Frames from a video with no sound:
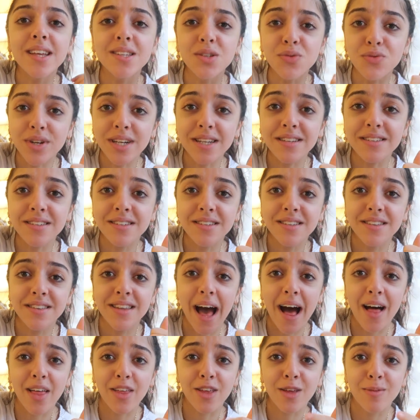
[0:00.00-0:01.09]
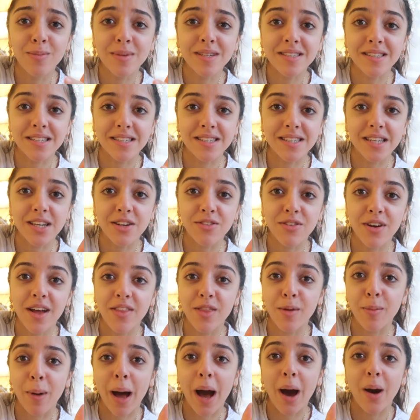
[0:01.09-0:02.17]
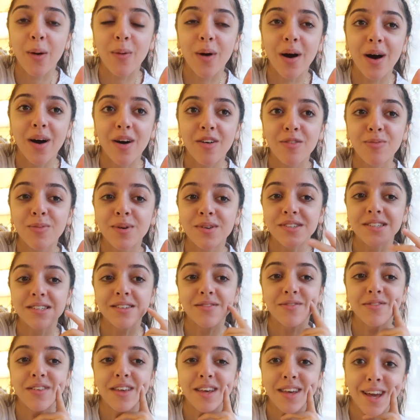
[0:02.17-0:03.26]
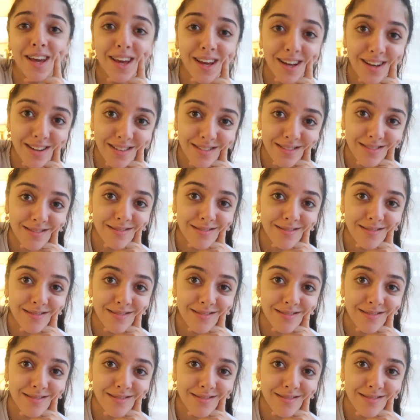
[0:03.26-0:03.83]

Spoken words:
is read The Alchemist, The Secret and the Power of Positive Thinking.